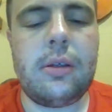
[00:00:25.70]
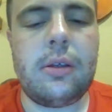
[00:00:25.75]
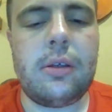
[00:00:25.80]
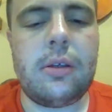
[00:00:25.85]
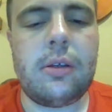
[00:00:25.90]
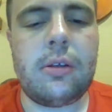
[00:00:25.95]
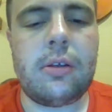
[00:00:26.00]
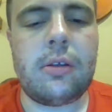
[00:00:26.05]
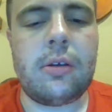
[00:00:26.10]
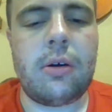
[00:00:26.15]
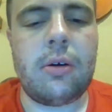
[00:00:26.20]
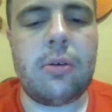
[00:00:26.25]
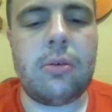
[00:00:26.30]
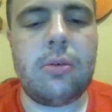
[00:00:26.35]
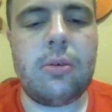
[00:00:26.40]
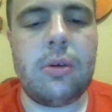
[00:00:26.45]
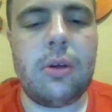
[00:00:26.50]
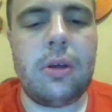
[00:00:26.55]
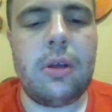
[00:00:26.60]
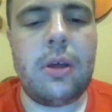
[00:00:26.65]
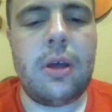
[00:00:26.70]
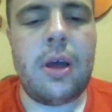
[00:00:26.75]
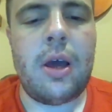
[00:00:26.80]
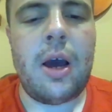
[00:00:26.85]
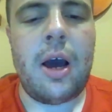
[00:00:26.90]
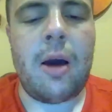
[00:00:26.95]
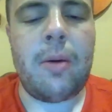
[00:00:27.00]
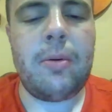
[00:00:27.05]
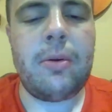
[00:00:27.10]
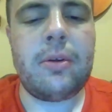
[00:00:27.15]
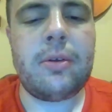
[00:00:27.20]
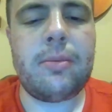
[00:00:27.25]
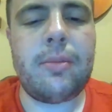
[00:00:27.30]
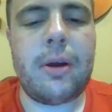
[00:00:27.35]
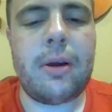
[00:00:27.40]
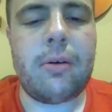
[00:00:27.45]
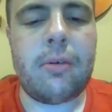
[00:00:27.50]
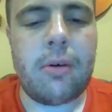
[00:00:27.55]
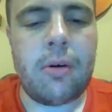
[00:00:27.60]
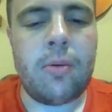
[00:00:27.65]
So I'm using
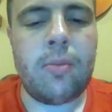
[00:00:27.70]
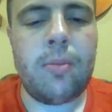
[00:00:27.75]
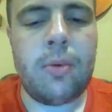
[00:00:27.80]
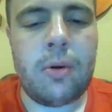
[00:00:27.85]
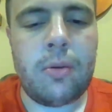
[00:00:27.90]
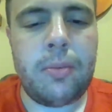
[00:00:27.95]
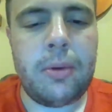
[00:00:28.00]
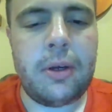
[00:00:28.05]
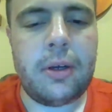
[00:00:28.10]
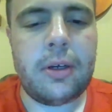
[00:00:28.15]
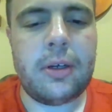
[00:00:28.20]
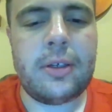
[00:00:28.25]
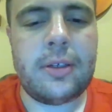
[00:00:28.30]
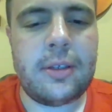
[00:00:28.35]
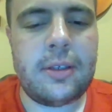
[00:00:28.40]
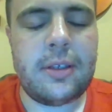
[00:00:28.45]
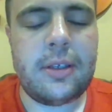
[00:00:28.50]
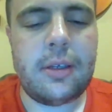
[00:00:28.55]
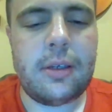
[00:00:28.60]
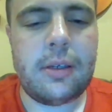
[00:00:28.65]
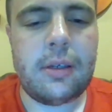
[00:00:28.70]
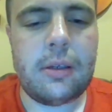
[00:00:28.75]
my Chromebook because